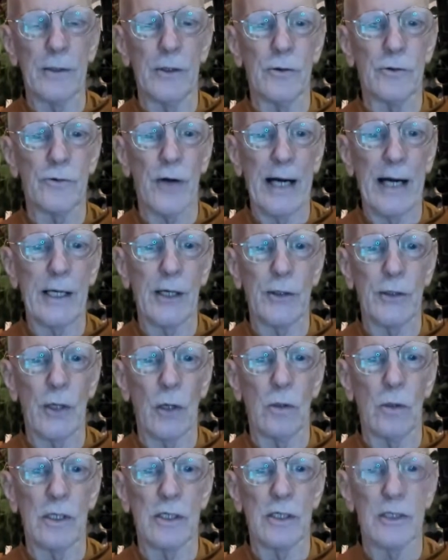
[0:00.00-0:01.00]
You try to
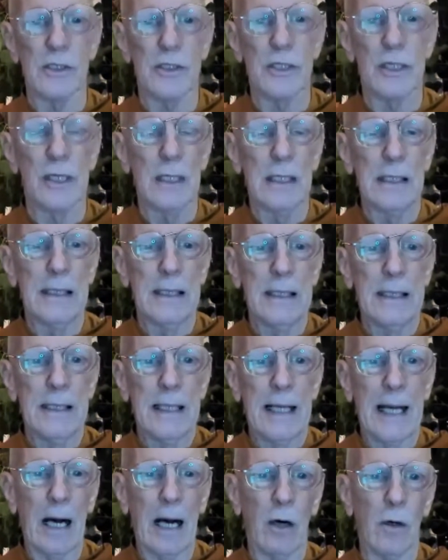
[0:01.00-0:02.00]
notice
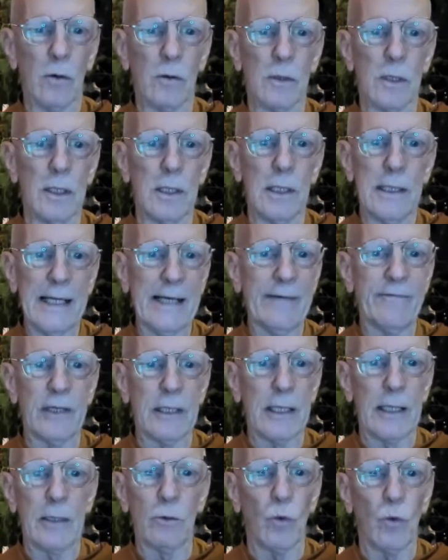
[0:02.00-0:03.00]
how
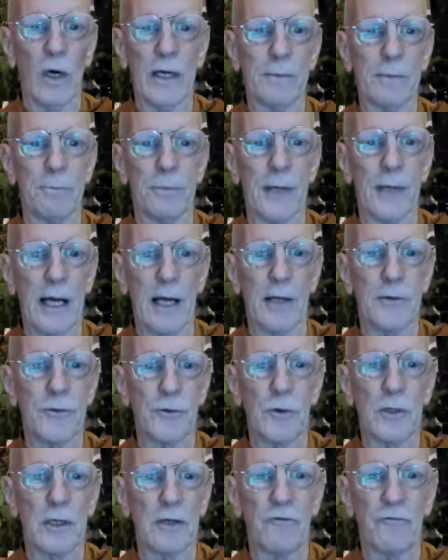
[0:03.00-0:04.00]
even in one breath,
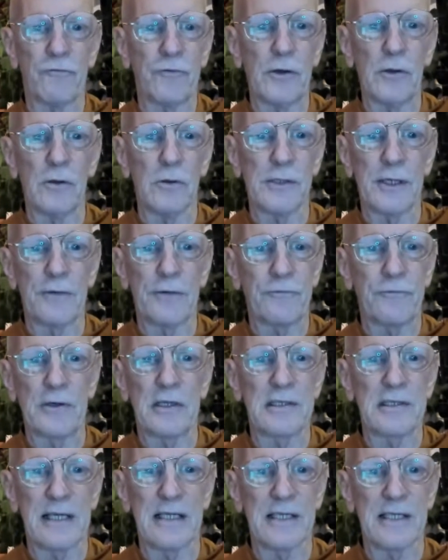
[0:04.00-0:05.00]
you can feel
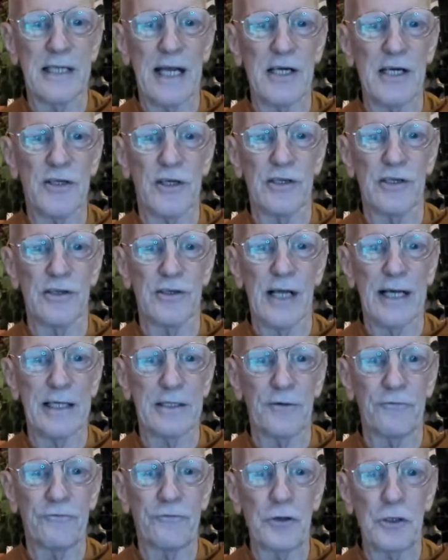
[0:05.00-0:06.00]
different sensations. Like
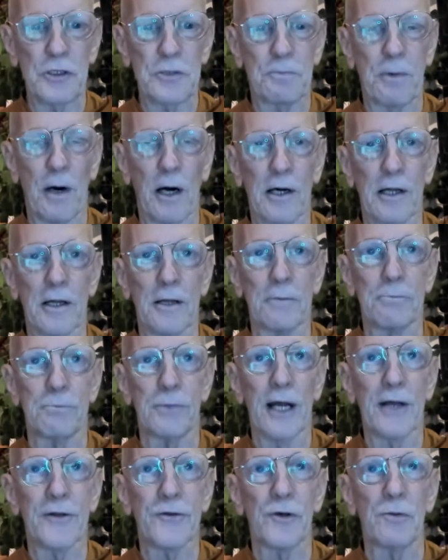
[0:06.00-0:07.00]
the first part of the
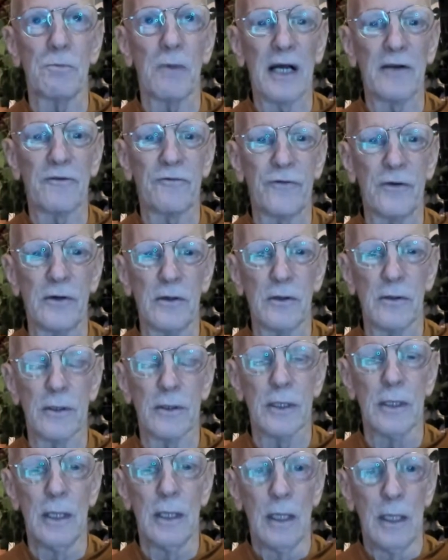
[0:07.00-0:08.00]
breath, you might
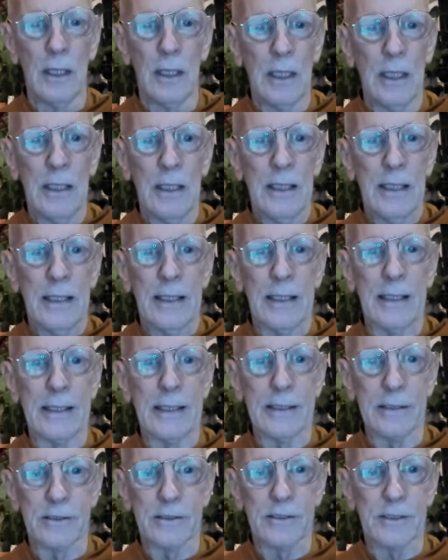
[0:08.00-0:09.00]
feel
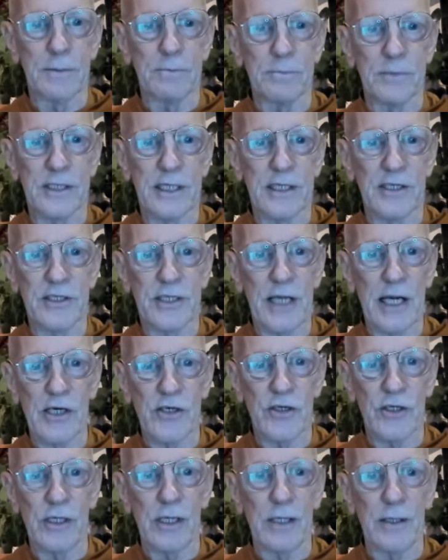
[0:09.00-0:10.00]
some
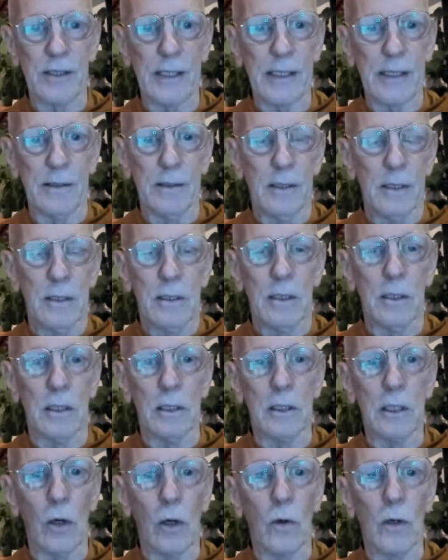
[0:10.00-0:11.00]
sensation in the
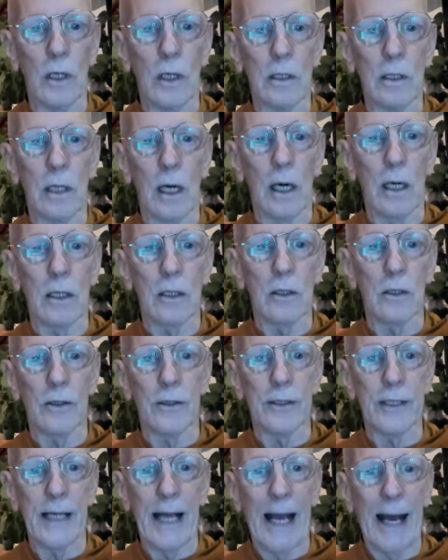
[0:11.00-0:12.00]
lower lung or
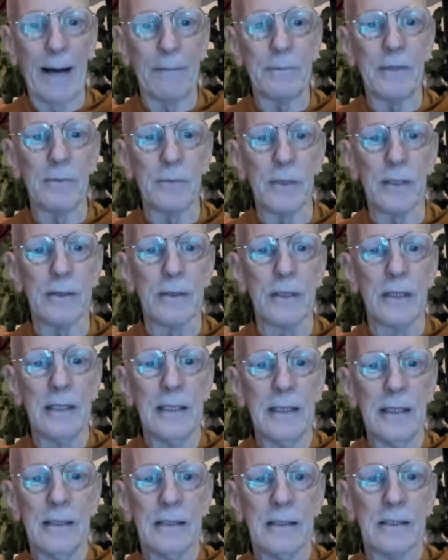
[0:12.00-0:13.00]
the abdomen.
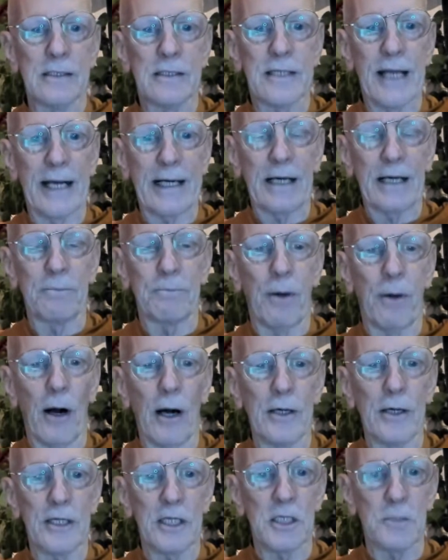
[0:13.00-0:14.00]
The second
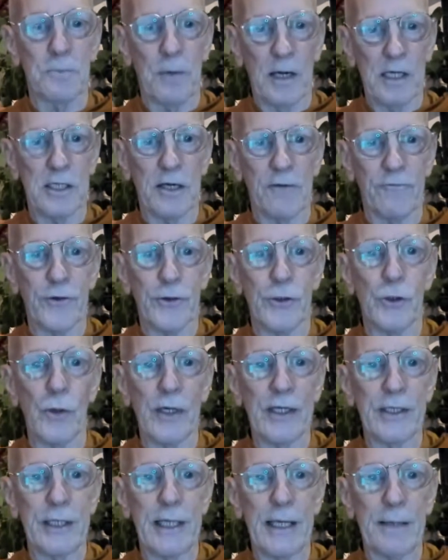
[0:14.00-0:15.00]
part, especially if you're
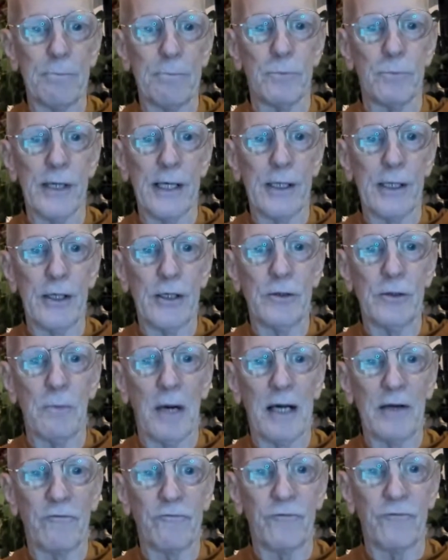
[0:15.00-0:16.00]
doing deep breathing, you
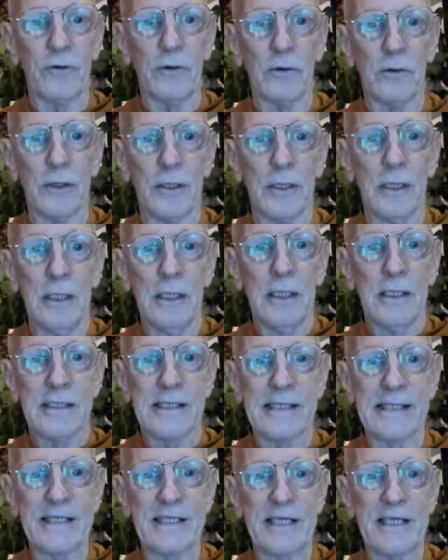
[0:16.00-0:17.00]
might feel the
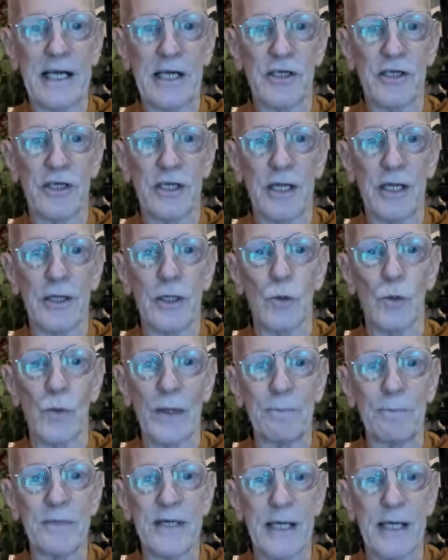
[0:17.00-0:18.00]
sensation in the
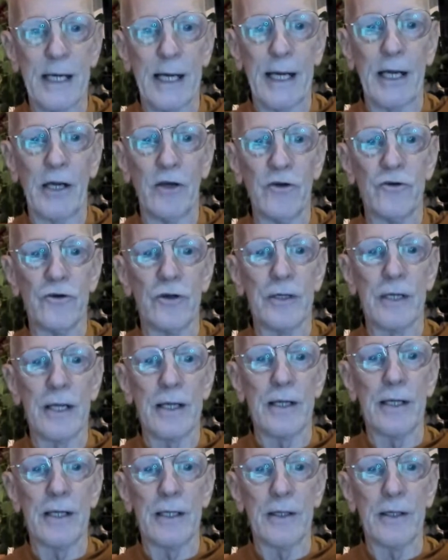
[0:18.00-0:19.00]
rib cage and
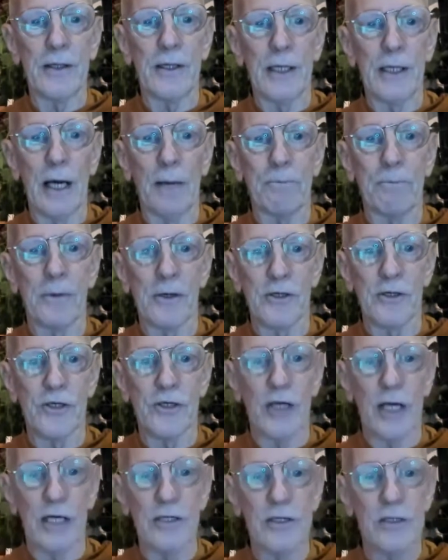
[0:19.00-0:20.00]
then in the upper
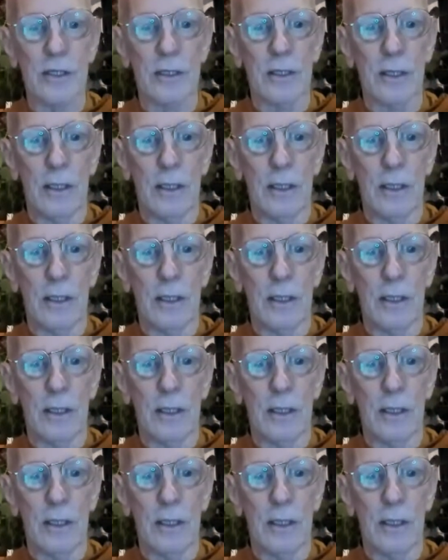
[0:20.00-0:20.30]
chest.